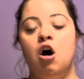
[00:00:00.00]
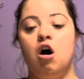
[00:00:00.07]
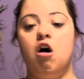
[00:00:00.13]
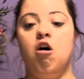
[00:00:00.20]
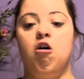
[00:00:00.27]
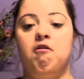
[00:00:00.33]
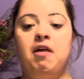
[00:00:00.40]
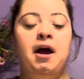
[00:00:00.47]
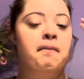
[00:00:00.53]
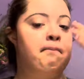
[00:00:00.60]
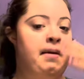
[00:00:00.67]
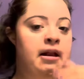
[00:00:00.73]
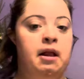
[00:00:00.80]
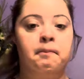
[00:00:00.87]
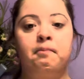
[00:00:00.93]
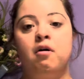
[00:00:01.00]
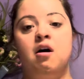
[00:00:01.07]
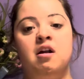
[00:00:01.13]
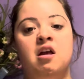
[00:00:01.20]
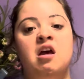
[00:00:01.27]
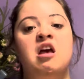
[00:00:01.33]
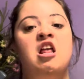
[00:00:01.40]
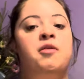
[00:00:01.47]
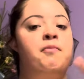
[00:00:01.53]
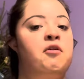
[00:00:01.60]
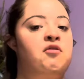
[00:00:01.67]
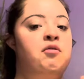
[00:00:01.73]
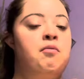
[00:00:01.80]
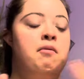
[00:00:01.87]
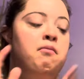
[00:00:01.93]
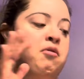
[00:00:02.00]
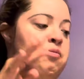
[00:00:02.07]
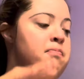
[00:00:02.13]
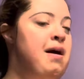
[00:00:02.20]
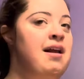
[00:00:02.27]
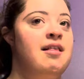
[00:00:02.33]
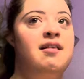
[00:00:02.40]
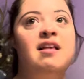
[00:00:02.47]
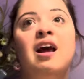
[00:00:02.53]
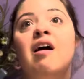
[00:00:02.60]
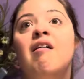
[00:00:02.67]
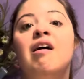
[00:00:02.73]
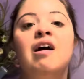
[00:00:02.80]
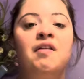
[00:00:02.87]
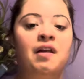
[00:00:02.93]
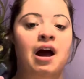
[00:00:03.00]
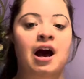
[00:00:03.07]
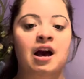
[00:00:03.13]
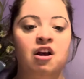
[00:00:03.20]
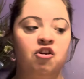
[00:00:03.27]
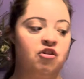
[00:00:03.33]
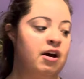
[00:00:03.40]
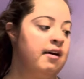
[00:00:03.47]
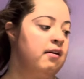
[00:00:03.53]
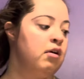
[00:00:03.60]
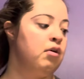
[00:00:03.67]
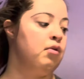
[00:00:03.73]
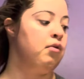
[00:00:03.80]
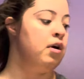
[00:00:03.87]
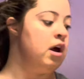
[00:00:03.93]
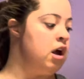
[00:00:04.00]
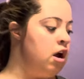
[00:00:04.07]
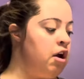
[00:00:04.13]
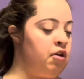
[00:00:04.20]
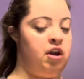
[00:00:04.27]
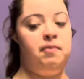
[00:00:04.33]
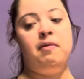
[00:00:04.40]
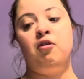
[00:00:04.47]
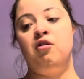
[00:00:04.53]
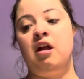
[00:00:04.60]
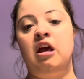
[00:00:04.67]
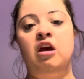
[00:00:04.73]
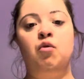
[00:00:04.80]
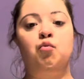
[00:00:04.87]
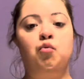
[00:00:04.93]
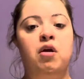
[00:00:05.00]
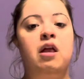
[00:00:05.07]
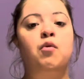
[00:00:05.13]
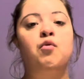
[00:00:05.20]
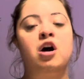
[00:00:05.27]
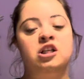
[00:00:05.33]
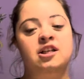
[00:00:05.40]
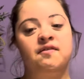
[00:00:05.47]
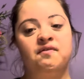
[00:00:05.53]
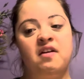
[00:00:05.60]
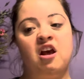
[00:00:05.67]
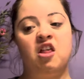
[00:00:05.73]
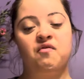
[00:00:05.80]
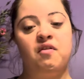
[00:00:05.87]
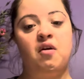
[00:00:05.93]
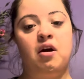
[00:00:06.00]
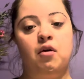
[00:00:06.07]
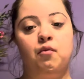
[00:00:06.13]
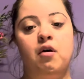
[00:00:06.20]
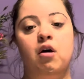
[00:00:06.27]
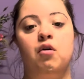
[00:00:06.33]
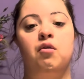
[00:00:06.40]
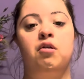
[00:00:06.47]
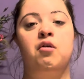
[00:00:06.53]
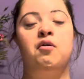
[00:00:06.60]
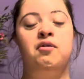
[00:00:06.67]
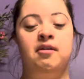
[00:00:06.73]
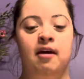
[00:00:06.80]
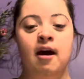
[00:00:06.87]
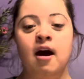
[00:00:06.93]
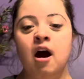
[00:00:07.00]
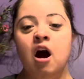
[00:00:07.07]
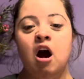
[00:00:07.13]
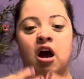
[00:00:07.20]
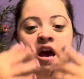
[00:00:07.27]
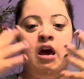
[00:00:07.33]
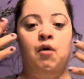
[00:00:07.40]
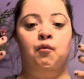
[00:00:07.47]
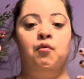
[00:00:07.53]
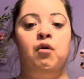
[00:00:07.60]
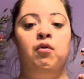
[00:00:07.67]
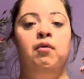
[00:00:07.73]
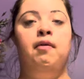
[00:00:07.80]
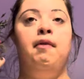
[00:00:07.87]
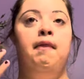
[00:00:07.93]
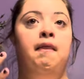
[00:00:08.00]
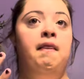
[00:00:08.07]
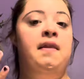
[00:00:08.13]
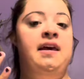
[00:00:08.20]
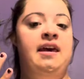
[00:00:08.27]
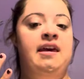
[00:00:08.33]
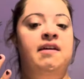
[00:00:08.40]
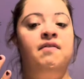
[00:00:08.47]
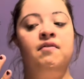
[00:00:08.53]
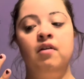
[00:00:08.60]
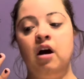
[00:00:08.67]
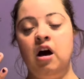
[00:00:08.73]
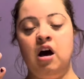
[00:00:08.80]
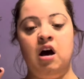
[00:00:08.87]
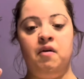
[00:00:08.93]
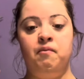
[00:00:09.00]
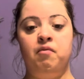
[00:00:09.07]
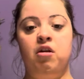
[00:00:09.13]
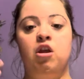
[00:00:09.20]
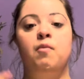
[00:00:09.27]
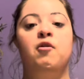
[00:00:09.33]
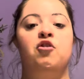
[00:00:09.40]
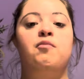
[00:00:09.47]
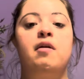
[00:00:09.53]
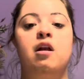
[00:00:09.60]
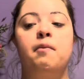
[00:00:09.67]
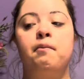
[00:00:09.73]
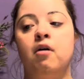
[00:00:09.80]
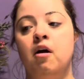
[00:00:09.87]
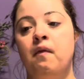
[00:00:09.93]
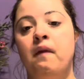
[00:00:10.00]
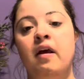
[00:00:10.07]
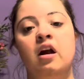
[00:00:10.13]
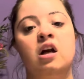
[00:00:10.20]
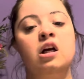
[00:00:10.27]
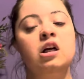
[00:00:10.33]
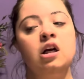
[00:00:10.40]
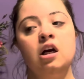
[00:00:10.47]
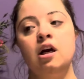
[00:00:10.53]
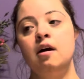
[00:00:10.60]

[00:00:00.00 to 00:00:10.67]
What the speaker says: all that makeup on it, especially with mascara and the eyeshadow. So you make sure that you really wash your face very well so it won't leave so much makeup on there